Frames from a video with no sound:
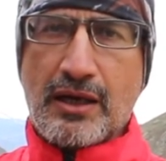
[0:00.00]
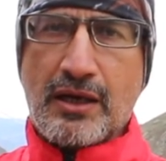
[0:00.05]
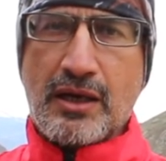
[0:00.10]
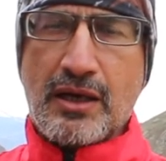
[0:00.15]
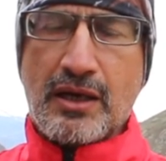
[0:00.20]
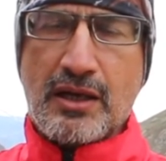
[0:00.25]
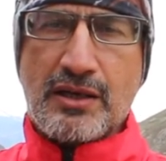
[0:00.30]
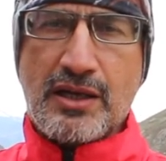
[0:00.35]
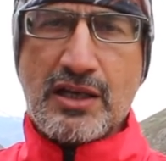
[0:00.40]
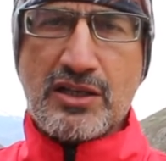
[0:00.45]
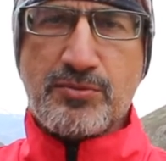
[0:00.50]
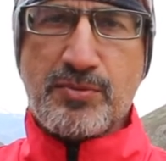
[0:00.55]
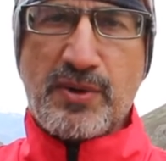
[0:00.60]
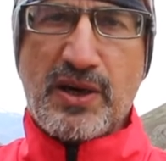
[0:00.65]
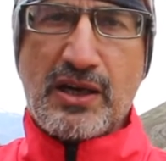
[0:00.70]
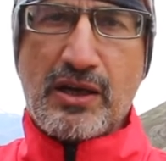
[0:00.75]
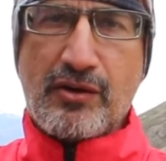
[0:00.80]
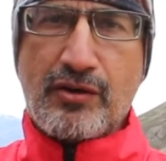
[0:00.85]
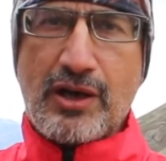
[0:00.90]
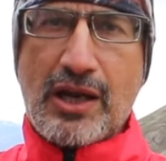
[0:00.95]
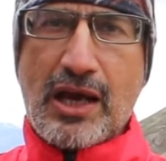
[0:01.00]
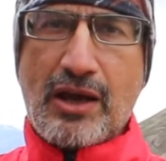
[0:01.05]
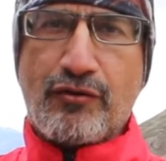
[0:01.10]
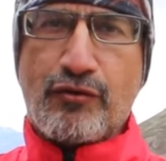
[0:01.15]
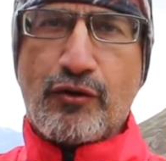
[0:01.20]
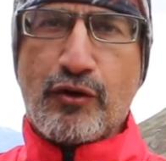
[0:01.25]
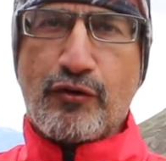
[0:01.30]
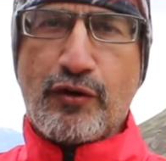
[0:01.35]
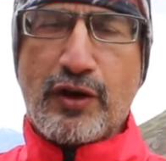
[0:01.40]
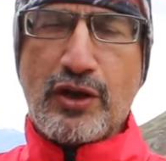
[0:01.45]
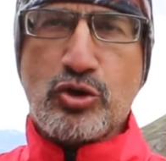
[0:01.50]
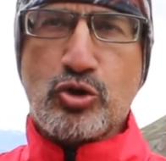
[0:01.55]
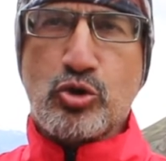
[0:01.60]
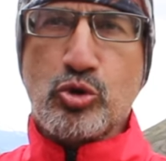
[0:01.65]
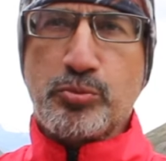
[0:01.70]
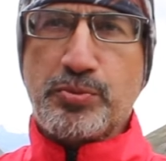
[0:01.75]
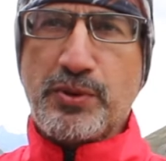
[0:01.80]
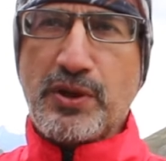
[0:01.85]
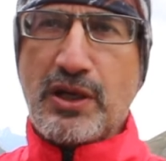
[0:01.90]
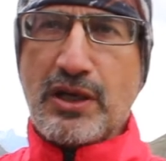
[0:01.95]
And it has made our life very
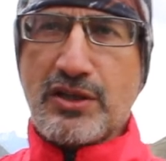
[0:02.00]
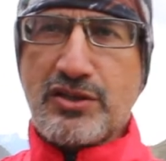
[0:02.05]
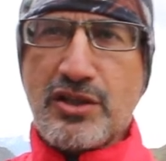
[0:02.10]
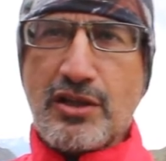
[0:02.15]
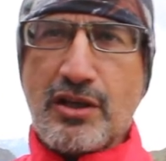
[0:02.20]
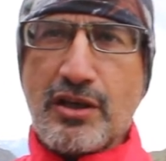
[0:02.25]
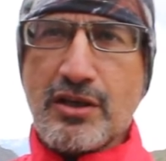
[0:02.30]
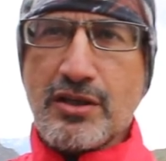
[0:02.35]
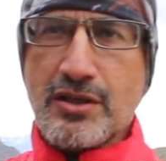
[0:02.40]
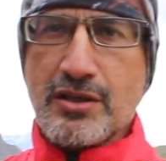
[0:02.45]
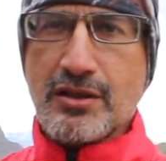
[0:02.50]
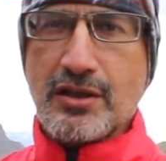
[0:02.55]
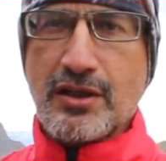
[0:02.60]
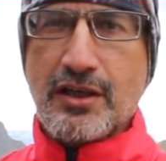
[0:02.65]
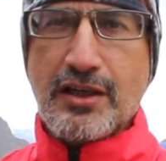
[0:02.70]
super luxurious.